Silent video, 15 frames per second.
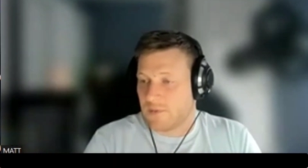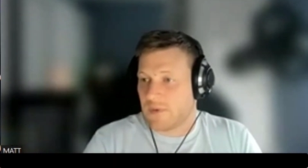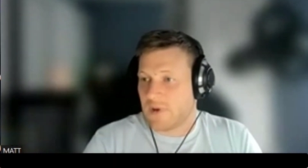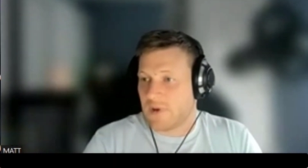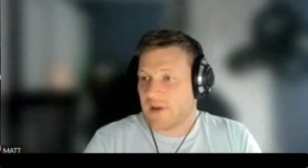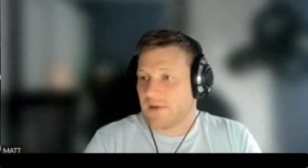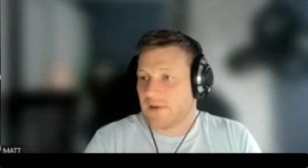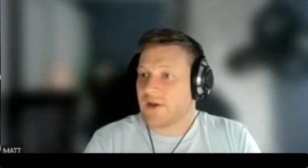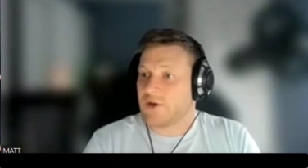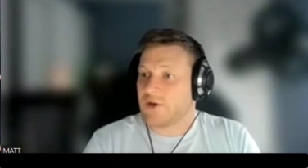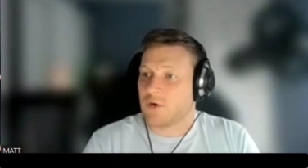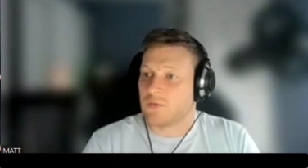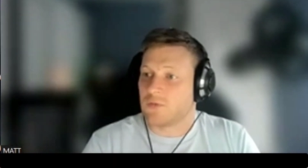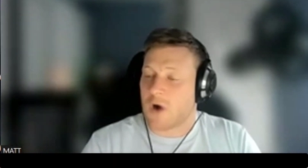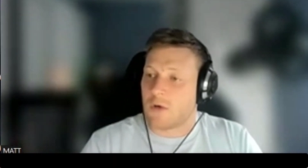in
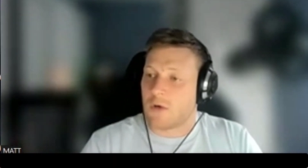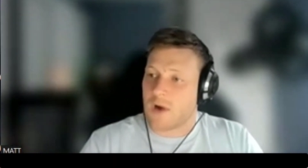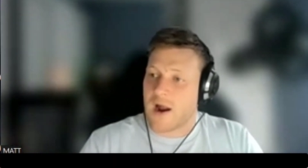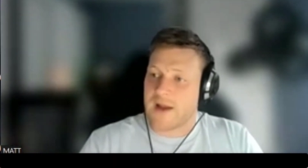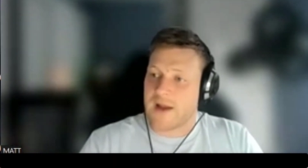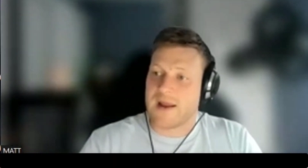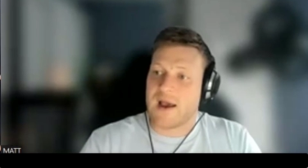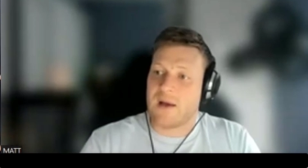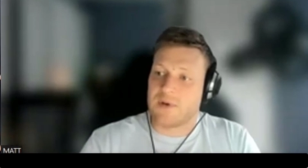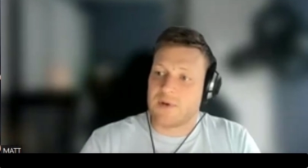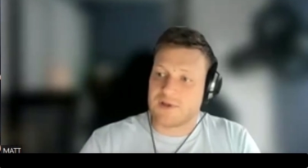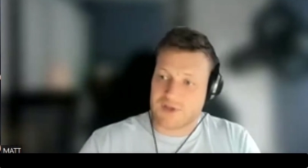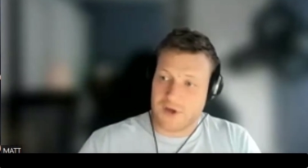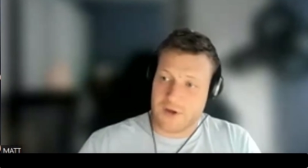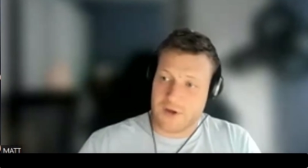your role right now,
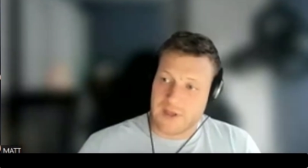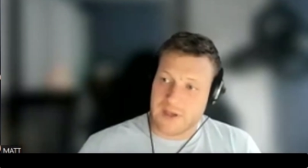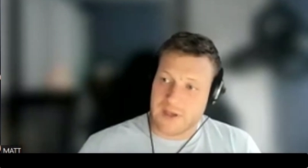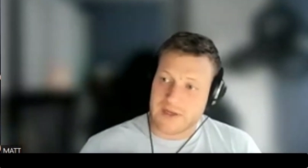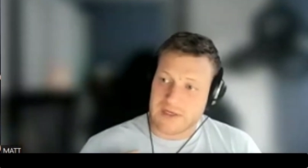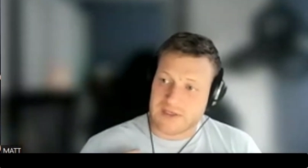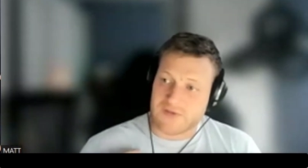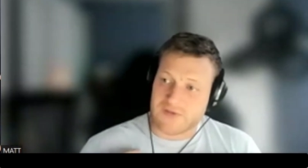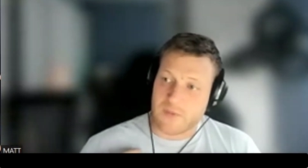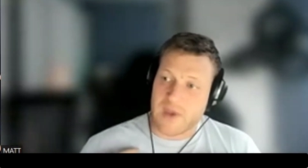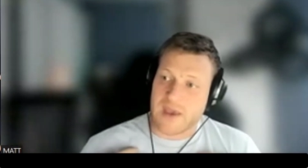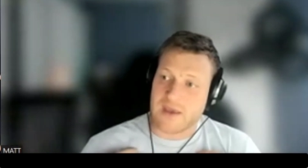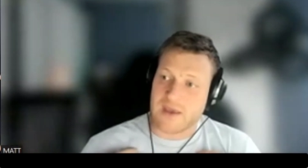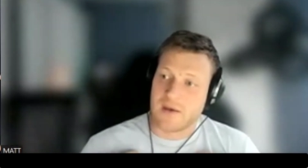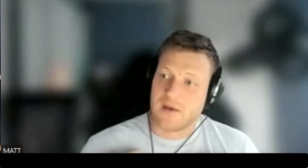but certainly it is for
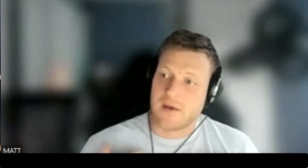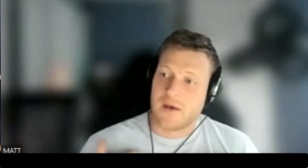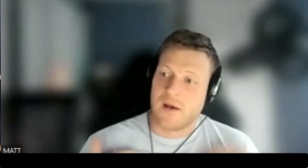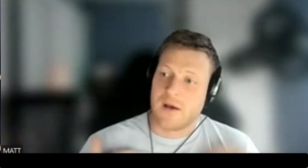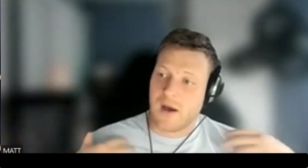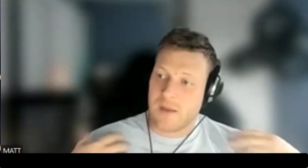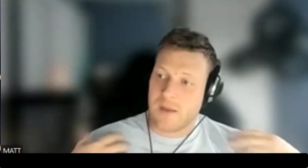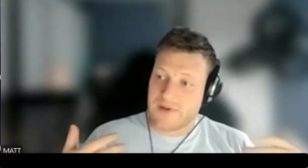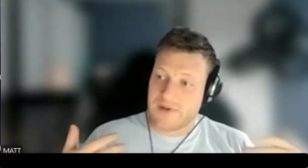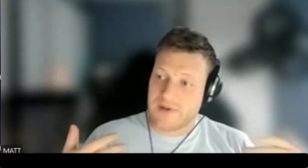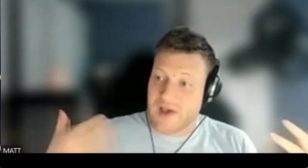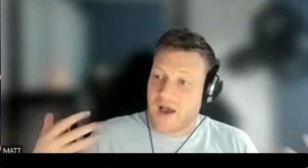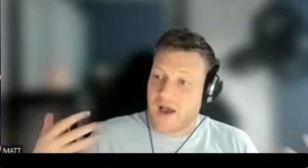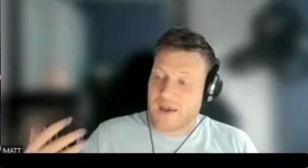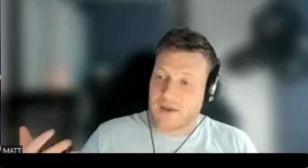me. I'm a
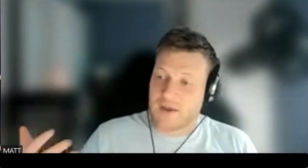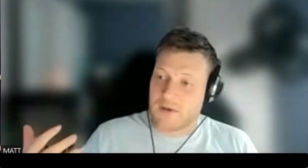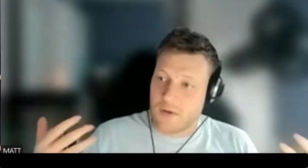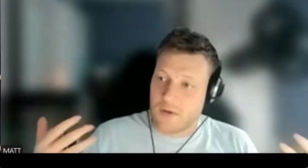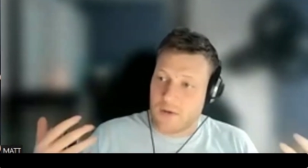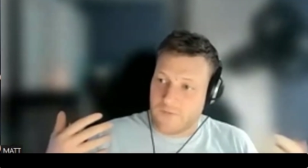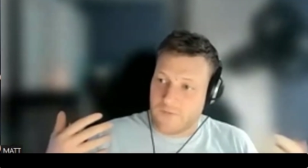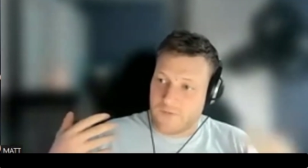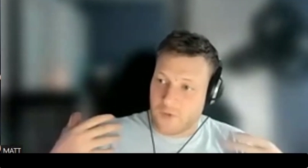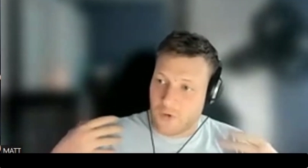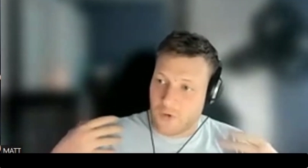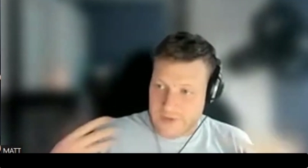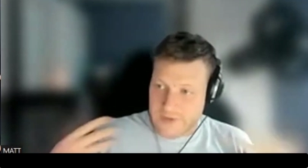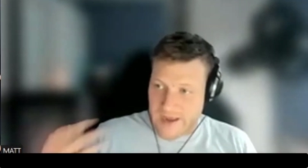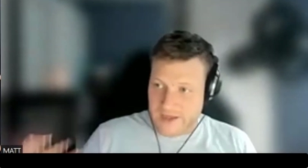target
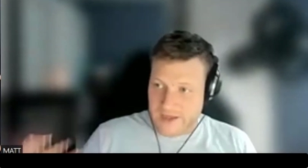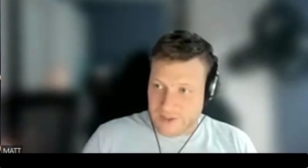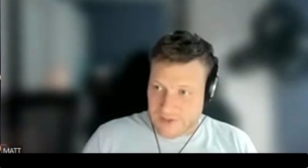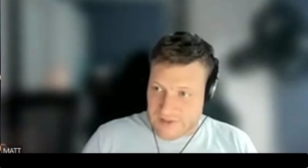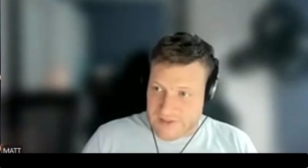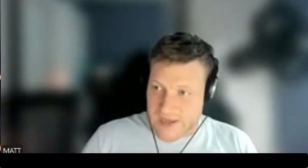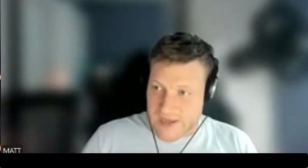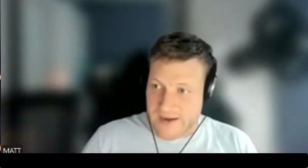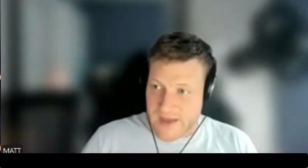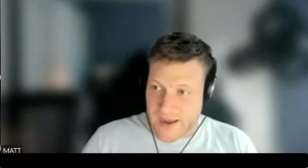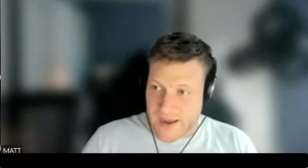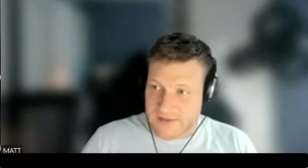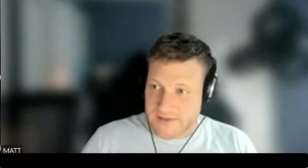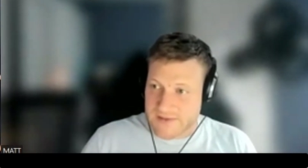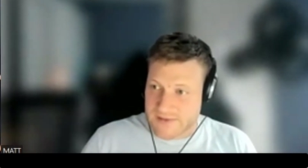for nation state
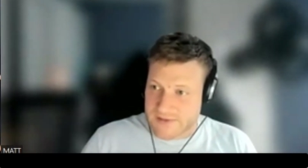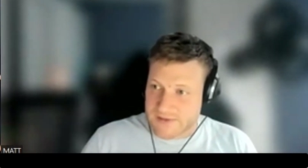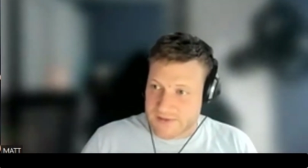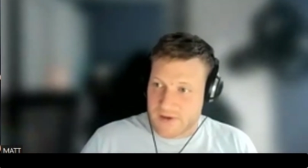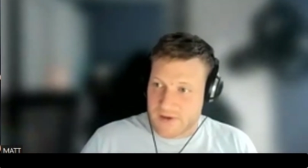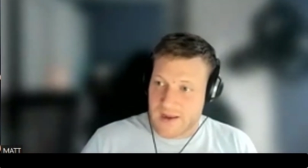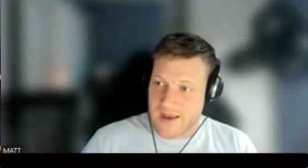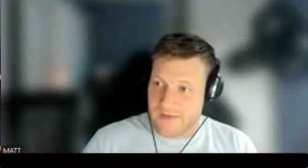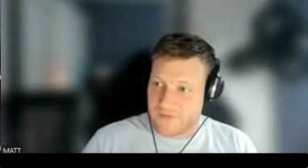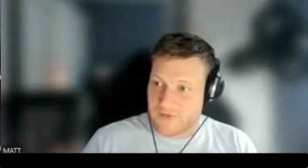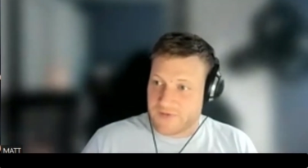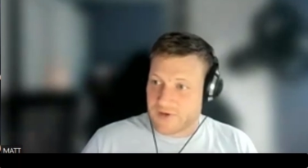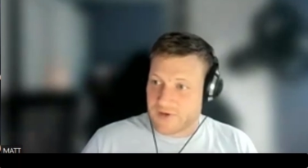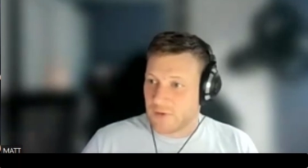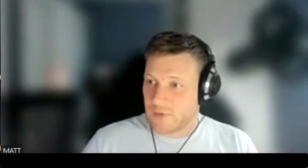actors. I have to
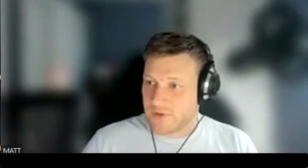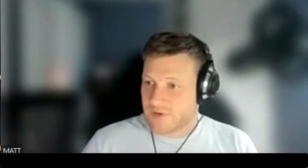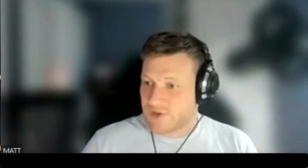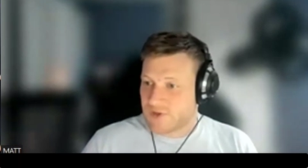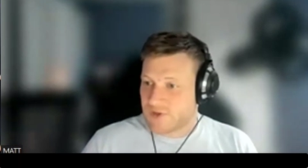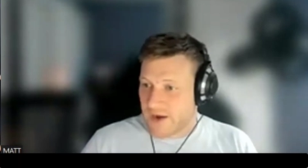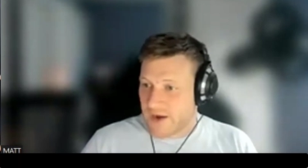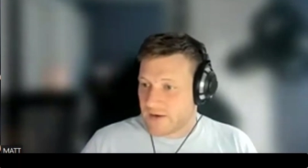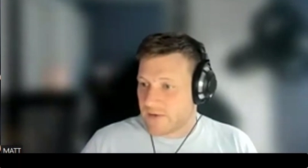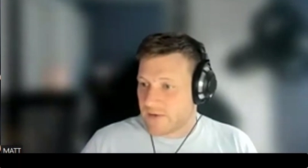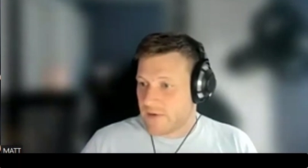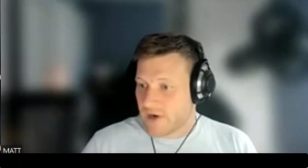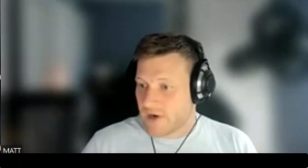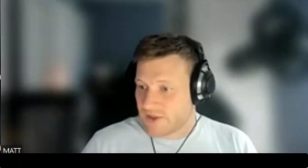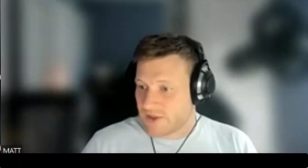deal with China
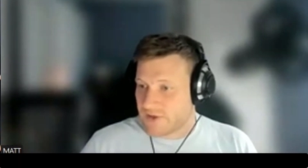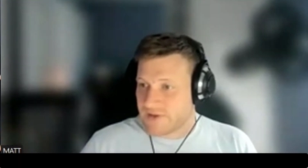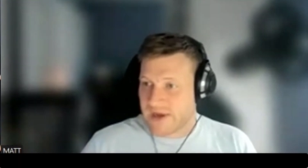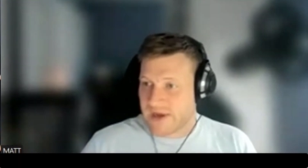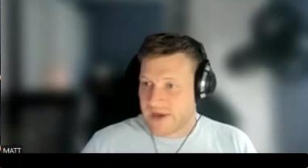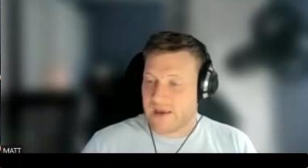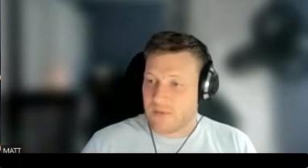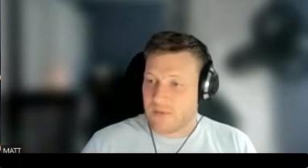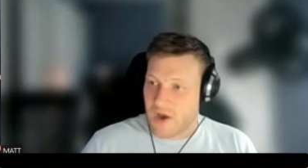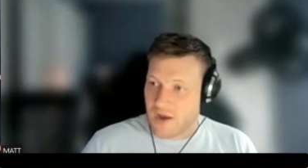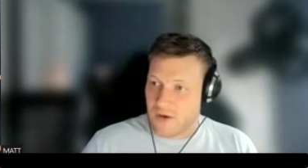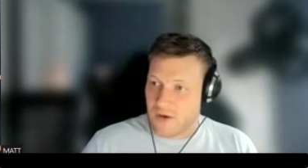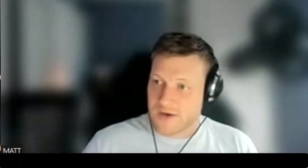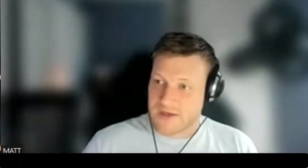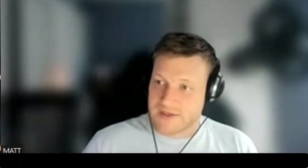and Russia attacking my
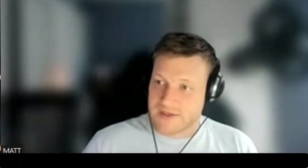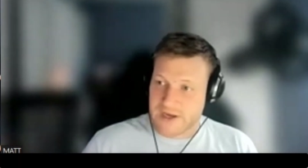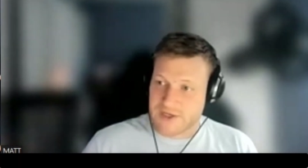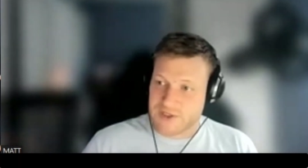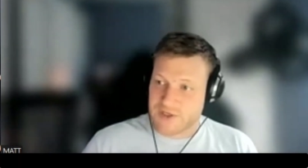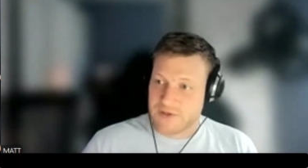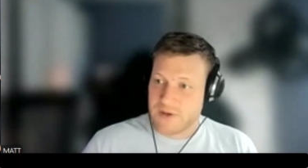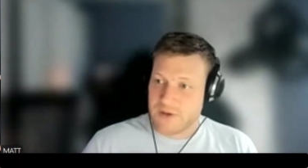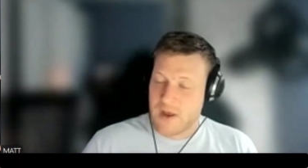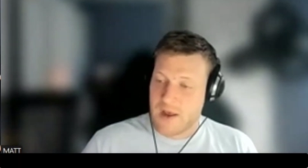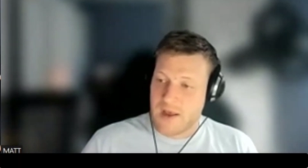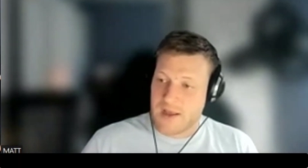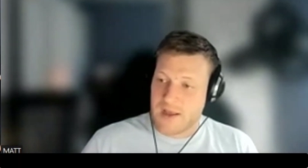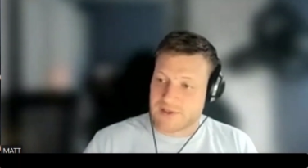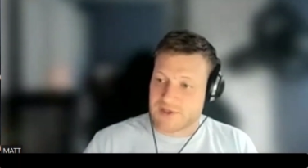organization.
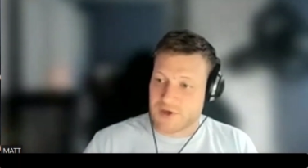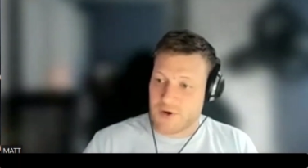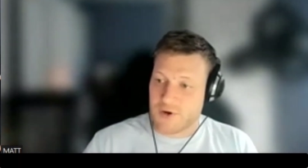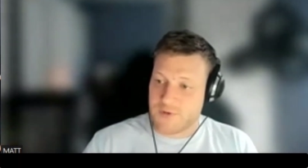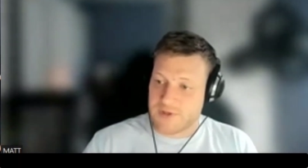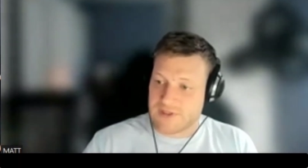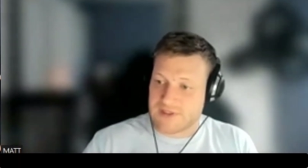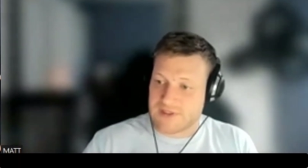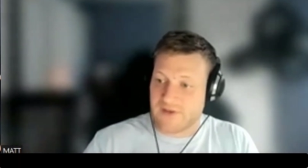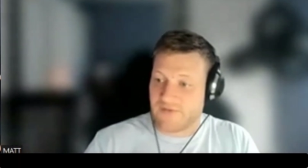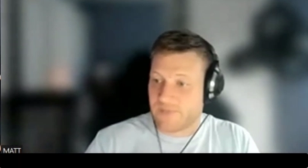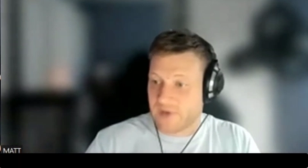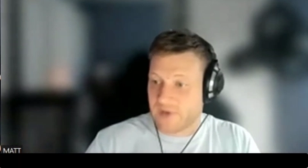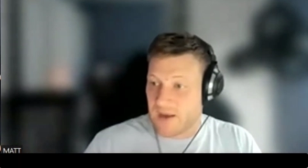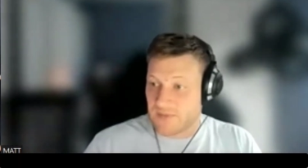And so this
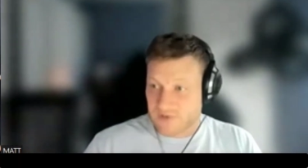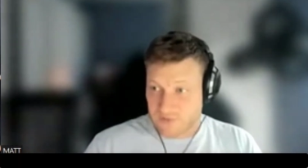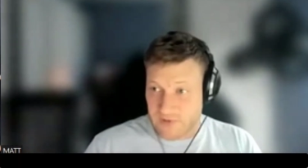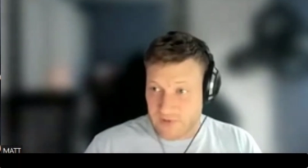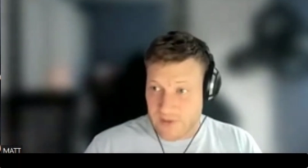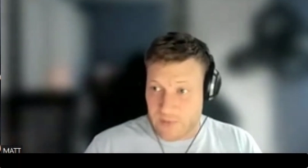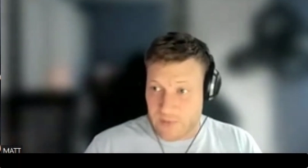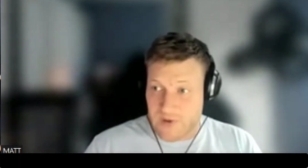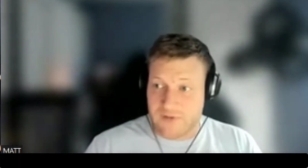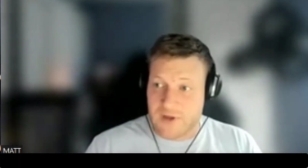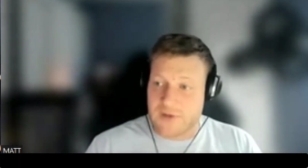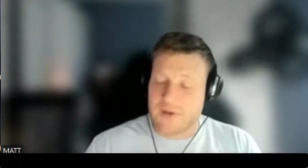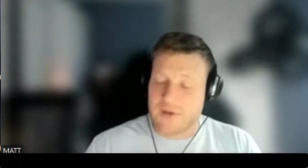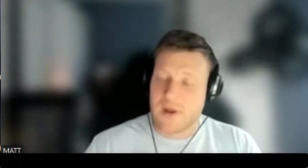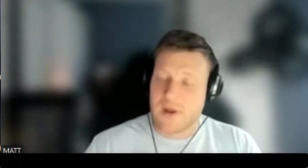stuff becomes really prevalent.